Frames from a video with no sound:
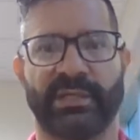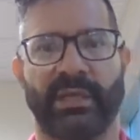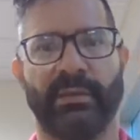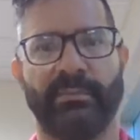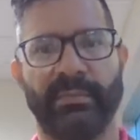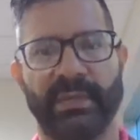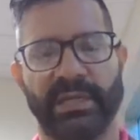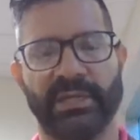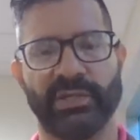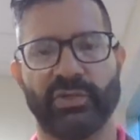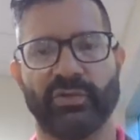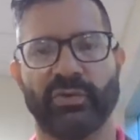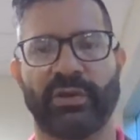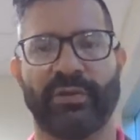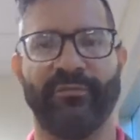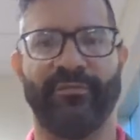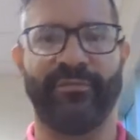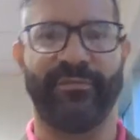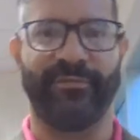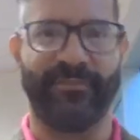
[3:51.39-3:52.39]
It means you
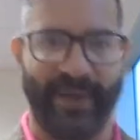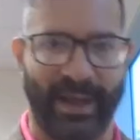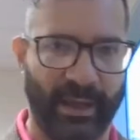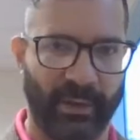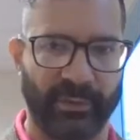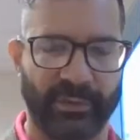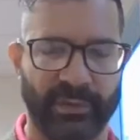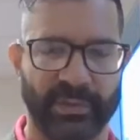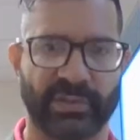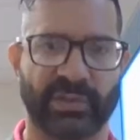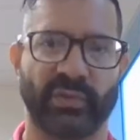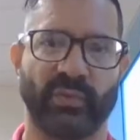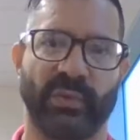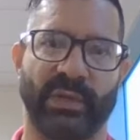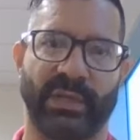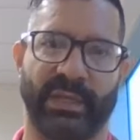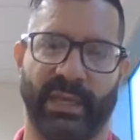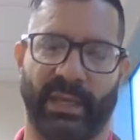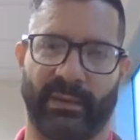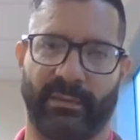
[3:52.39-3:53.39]
can file the suit
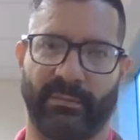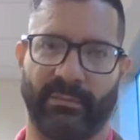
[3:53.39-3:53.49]
again.